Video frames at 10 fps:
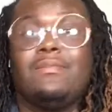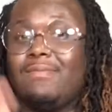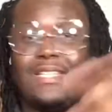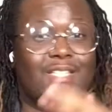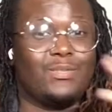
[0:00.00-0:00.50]

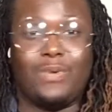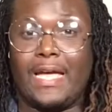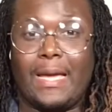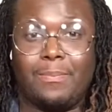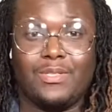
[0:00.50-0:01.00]
This is what
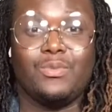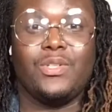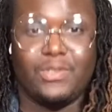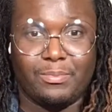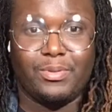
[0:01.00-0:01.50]
happens when
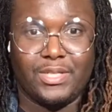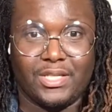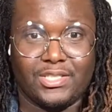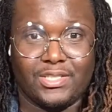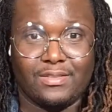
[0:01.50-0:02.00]
you're in
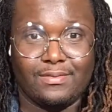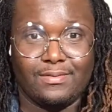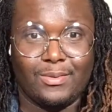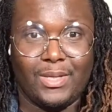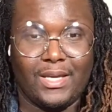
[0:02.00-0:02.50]
production.
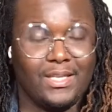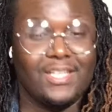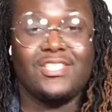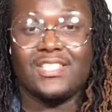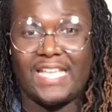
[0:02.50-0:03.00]
Okay? It
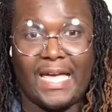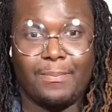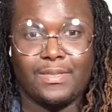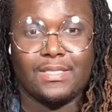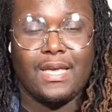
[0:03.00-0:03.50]
just
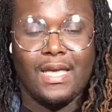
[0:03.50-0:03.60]
happens.